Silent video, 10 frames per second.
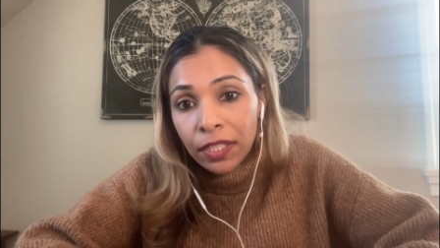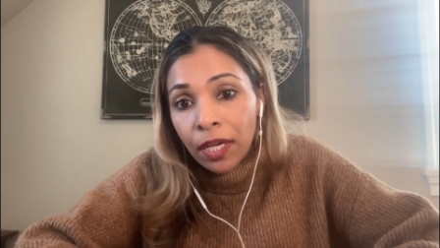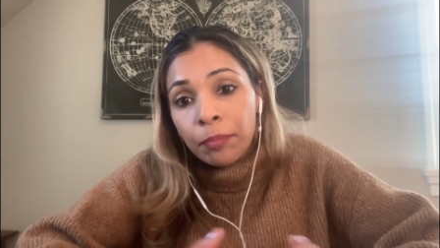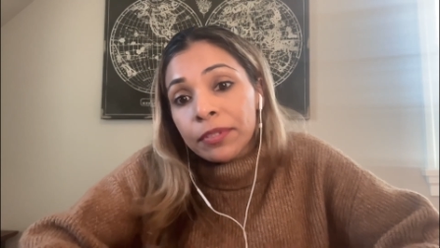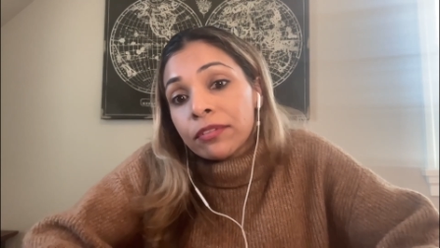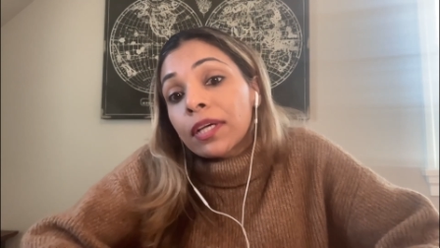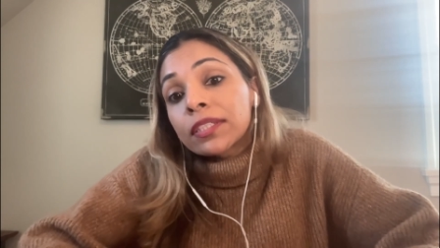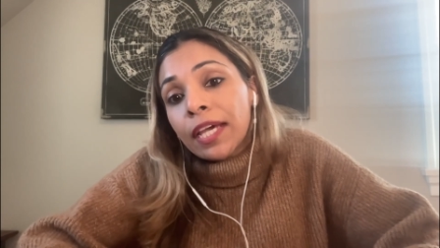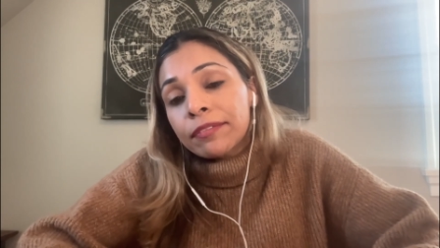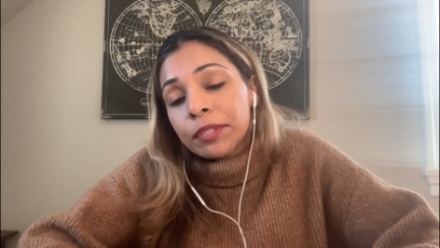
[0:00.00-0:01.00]
Couples are
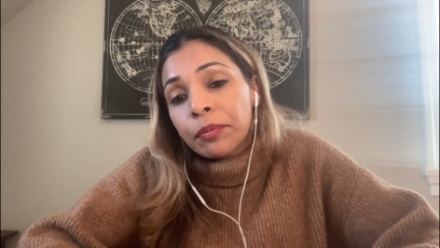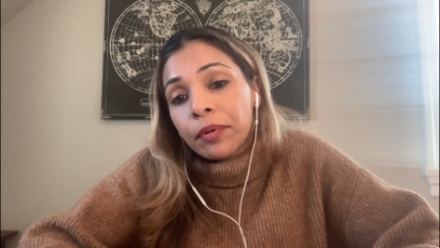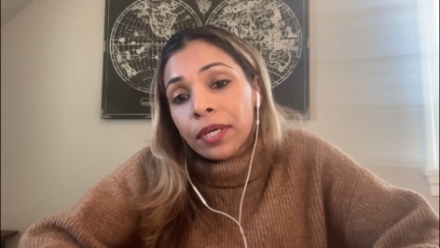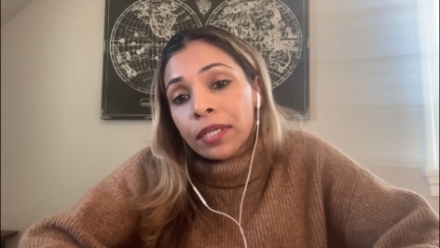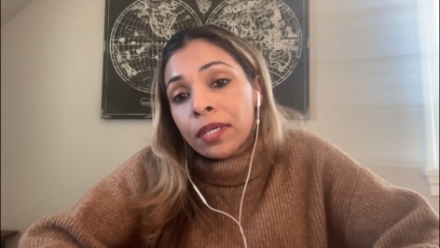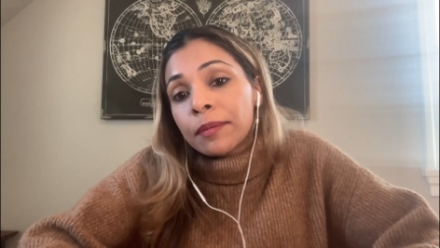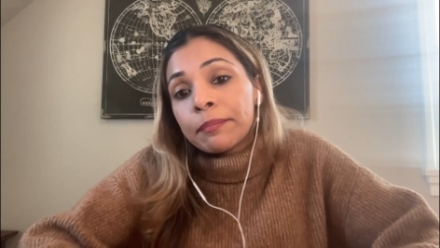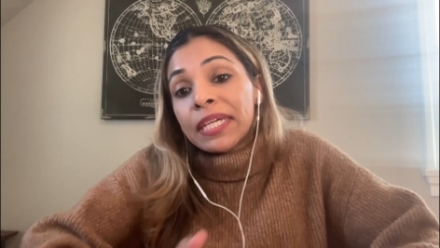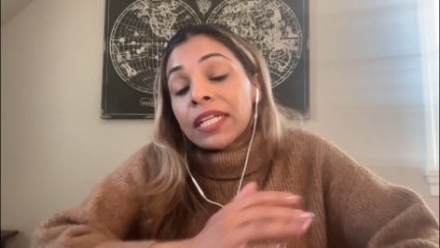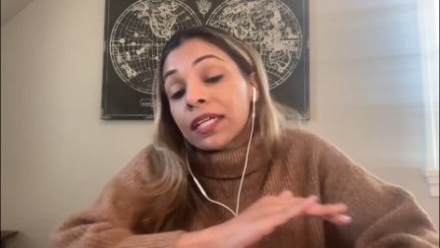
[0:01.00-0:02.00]
on life support,
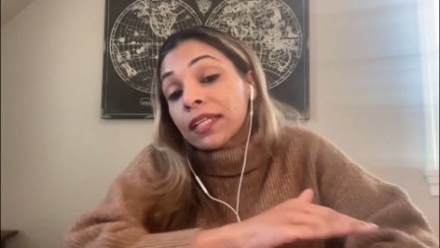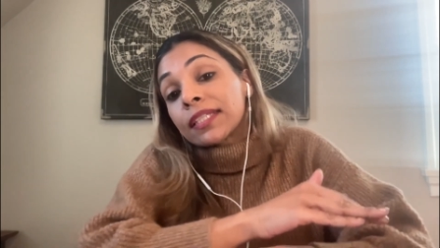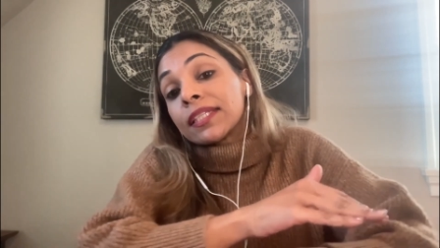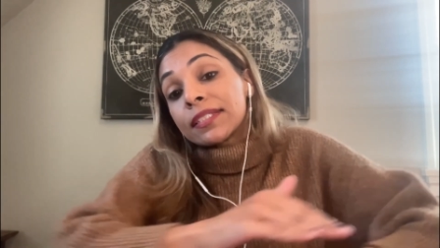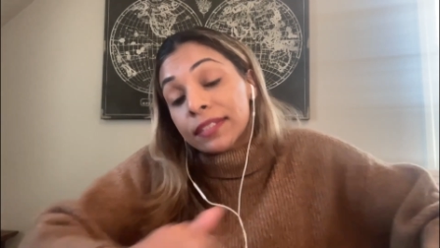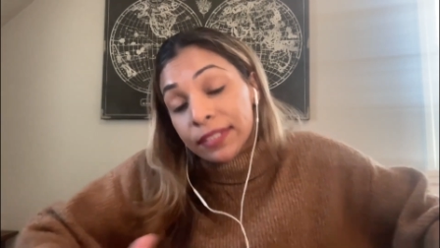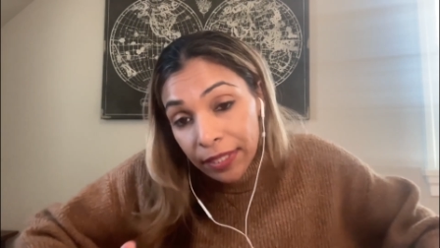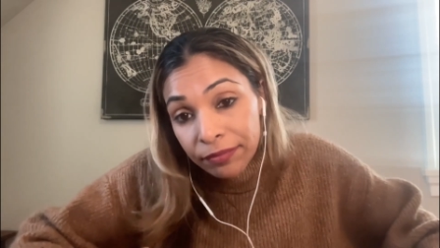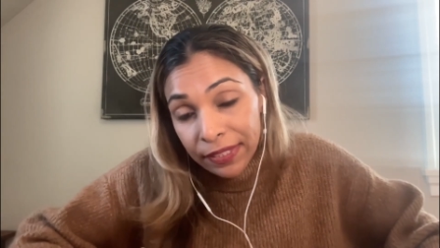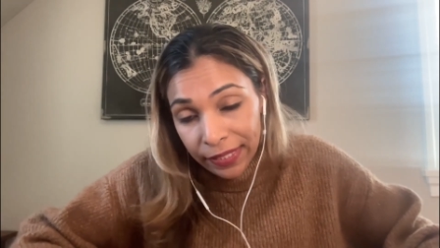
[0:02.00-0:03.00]
meaning like the
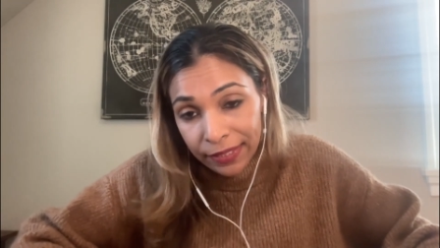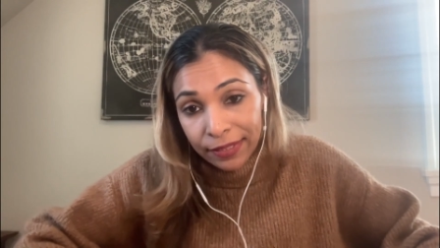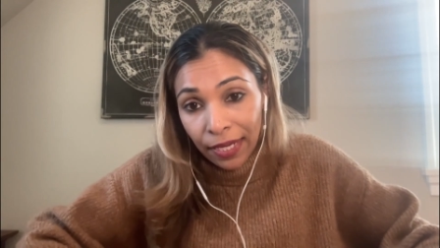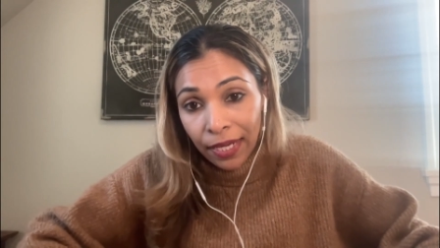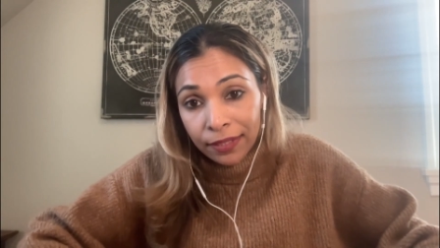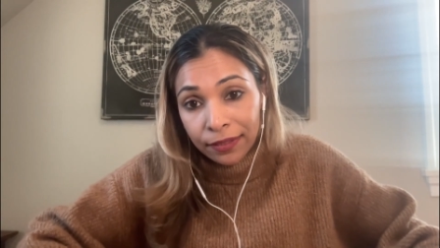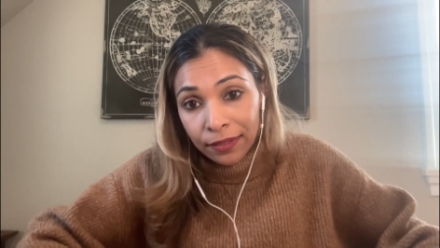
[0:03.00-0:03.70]
safety has gone.